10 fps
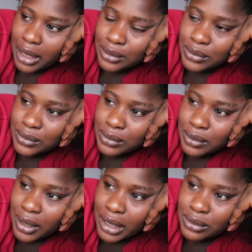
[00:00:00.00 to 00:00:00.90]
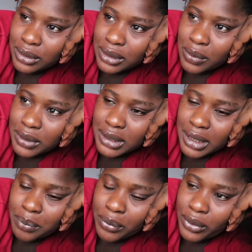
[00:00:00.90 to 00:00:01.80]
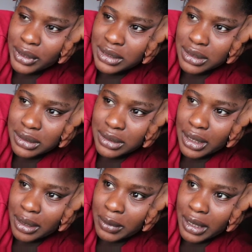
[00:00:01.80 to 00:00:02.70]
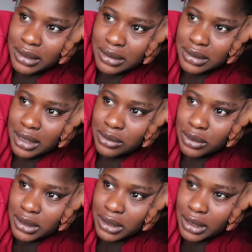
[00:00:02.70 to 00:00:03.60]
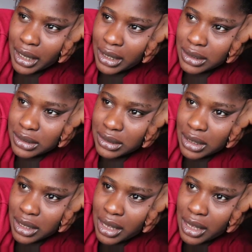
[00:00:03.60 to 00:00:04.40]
there was a point in time, like Saturday night,